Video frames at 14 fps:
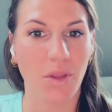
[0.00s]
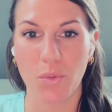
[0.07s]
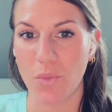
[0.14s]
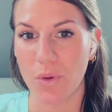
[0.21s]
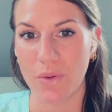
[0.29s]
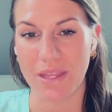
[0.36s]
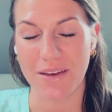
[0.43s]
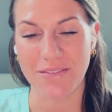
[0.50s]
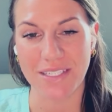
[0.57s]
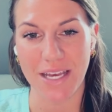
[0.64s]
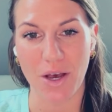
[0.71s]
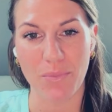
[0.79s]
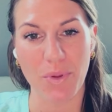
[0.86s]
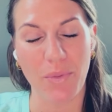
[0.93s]
We would love to
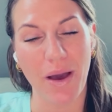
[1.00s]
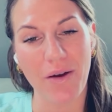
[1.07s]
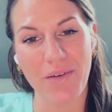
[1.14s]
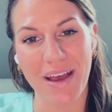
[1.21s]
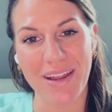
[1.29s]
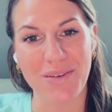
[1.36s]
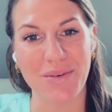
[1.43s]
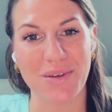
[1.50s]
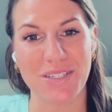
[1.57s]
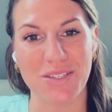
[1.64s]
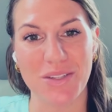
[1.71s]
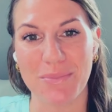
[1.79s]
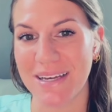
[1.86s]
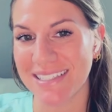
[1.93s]
help you out, and we wish
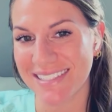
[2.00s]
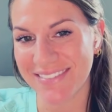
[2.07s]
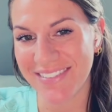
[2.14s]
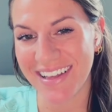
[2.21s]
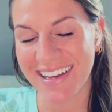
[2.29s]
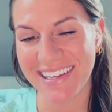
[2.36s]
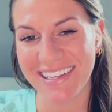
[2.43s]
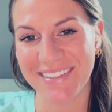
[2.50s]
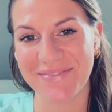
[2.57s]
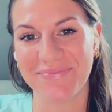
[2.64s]
you the best of luck.